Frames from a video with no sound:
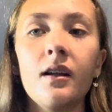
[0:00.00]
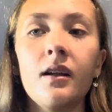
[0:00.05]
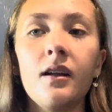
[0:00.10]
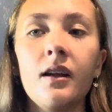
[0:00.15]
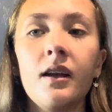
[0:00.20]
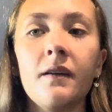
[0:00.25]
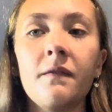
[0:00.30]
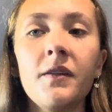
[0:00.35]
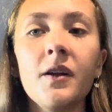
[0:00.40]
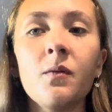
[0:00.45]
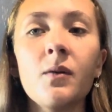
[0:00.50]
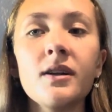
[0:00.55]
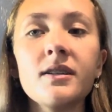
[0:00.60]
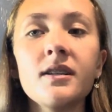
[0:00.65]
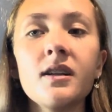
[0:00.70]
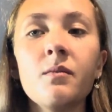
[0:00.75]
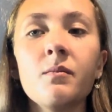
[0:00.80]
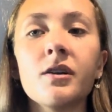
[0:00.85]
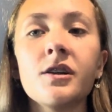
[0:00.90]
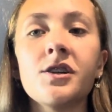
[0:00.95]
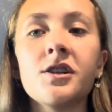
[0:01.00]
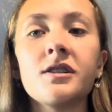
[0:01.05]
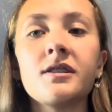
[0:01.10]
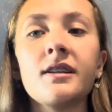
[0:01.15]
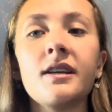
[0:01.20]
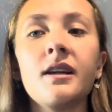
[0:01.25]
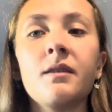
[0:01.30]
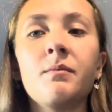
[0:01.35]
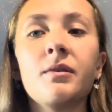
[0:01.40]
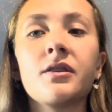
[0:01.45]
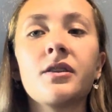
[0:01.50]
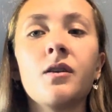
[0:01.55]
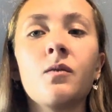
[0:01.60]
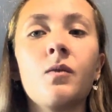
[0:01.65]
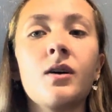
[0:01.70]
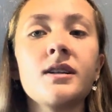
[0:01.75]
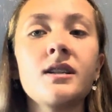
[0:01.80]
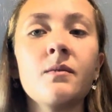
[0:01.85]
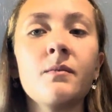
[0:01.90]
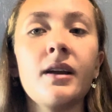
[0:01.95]
If there was an emergency but there
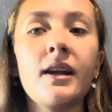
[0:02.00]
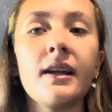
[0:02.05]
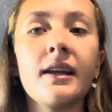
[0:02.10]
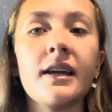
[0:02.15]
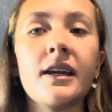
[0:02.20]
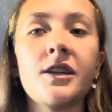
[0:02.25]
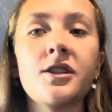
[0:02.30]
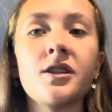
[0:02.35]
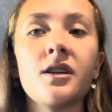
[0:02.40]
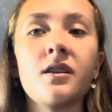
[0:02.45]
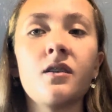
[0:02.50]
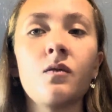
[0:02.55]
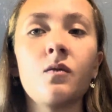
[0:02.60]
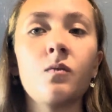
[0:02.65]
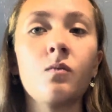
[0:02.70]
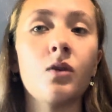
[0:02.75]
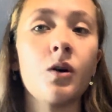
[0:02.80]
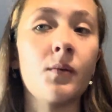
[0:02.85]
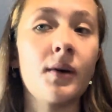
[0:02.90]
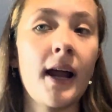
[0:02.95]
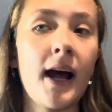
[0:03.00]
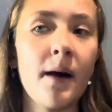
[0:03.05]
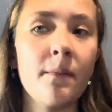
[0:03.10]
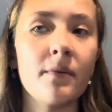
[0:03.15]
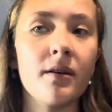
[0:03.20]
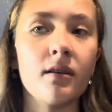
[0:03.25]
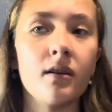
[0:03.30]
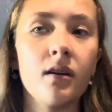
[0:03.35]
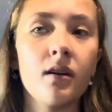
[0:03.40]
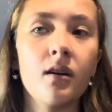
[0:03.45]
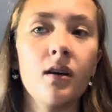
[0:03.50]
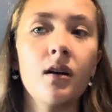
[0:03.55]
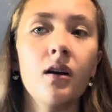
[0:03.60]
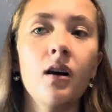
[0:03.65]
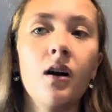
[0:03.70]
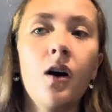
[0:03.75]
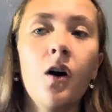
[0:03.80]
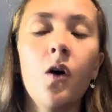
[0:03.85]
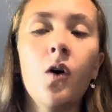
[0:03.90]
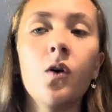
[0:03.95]
wasn't medication, what would happen?
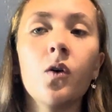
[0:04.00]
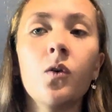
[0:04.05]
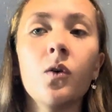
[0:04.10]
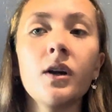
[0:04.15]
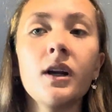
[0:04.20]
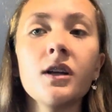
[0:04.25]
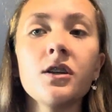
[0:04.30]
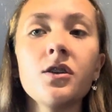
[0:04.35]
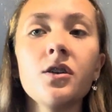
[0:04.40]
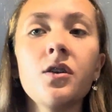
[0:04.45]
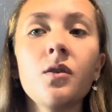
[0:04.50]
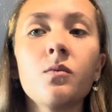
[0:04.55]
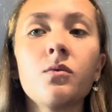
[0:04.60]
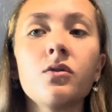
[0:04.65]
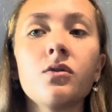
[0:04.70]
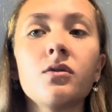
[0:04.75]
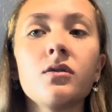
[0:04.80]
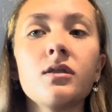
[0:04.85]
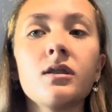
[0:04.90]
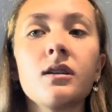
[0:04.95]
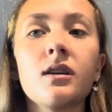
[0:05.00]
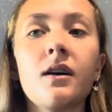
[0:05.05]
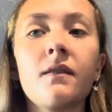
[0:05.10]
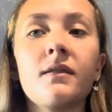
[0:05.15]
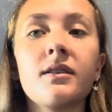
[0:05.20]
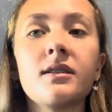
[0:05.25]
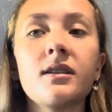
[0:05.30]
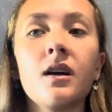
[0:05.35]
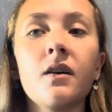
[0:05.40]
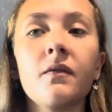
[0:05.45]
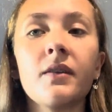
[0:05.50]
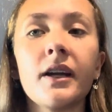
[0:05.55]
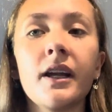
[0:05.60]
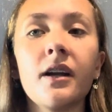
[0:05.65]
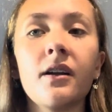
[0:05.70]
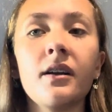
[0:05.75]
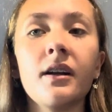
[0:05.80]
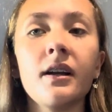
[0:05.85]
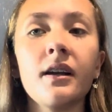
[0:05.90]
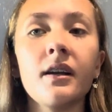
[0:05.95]
According to the rules, of a
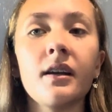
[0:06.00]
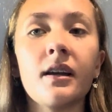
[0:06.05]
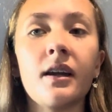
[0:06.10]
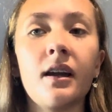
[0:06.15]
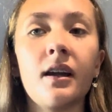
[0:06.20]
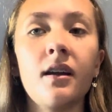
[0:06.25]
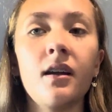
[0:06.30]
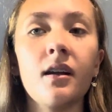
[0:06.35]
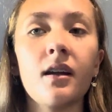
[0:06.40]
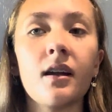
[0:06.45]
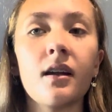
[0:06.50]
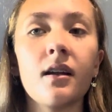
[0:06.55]
self-carrying kid